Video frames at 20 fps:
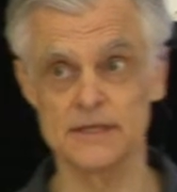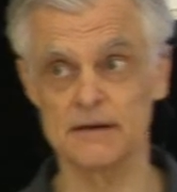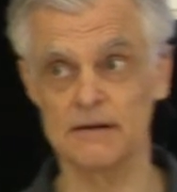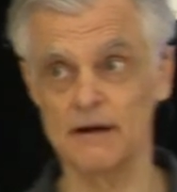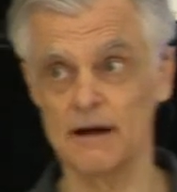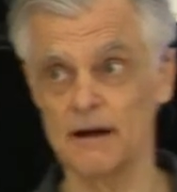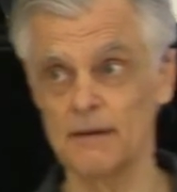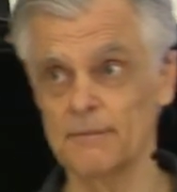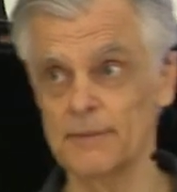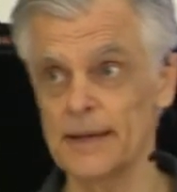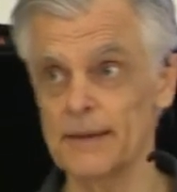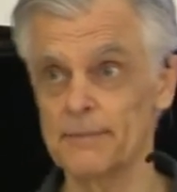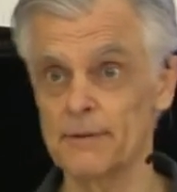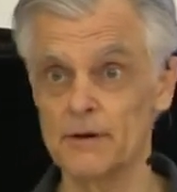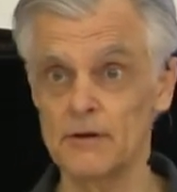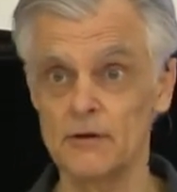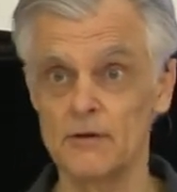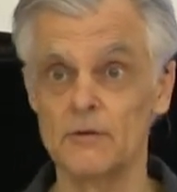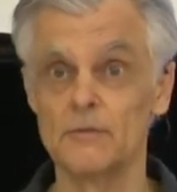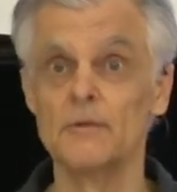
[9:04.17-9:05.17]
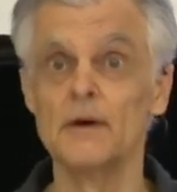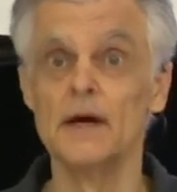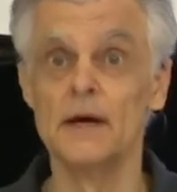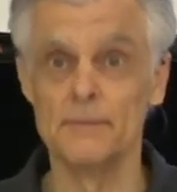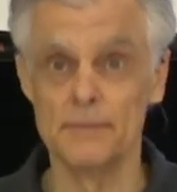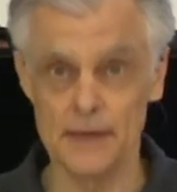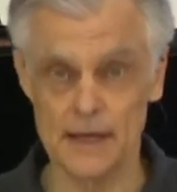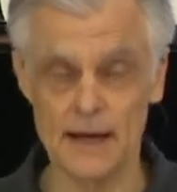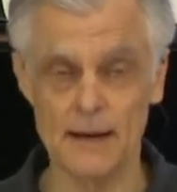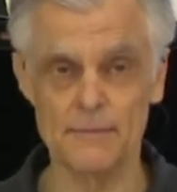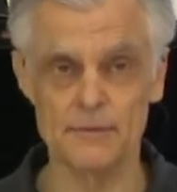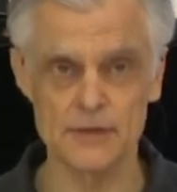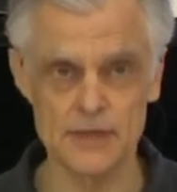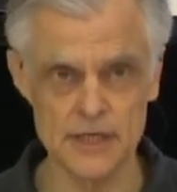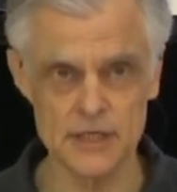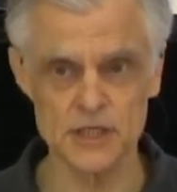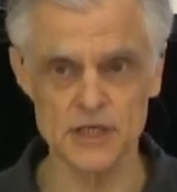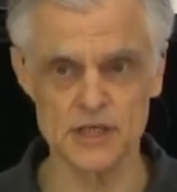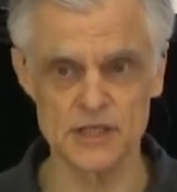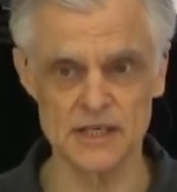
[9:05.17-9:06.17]
there are people who become
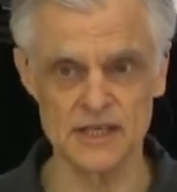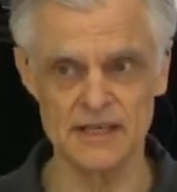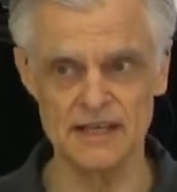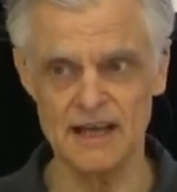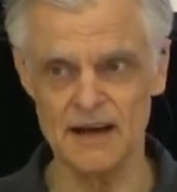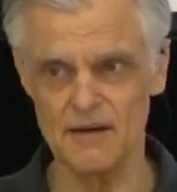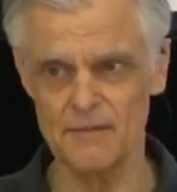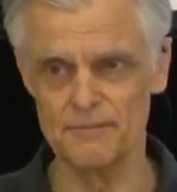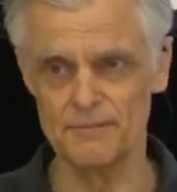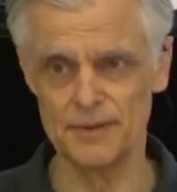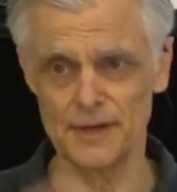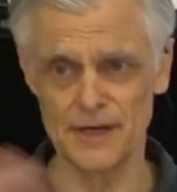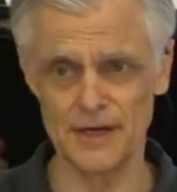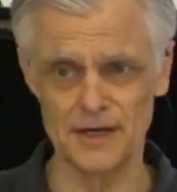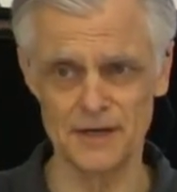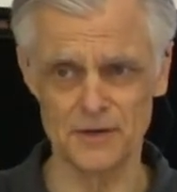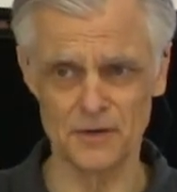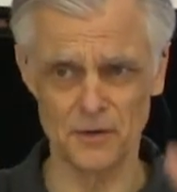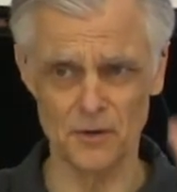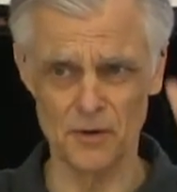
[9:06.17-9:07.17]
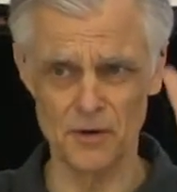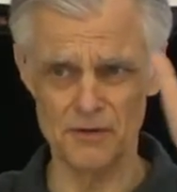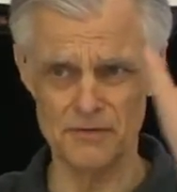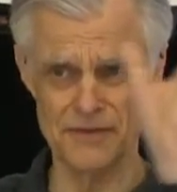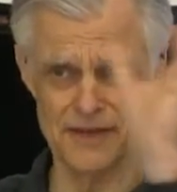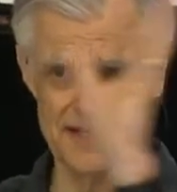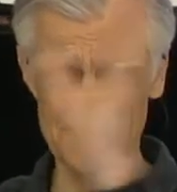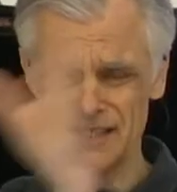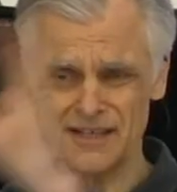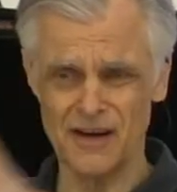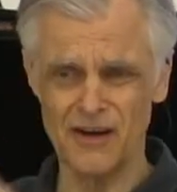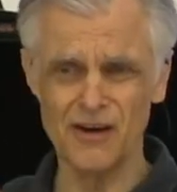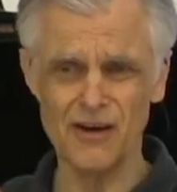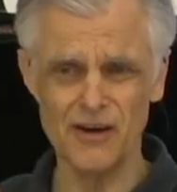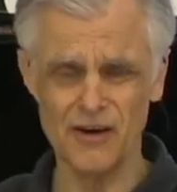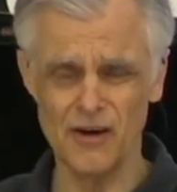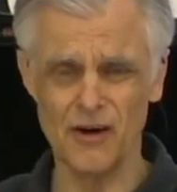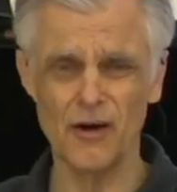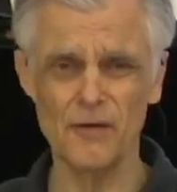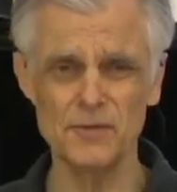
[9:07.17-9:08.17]
Christians and they'll burn all of these
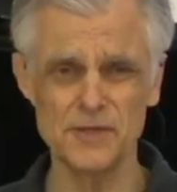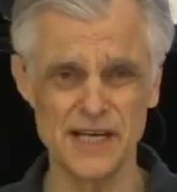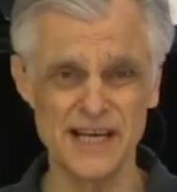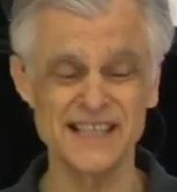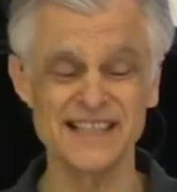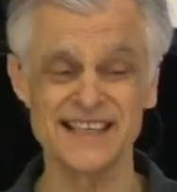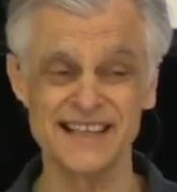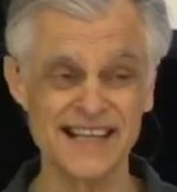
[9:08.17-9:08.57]
occult objects.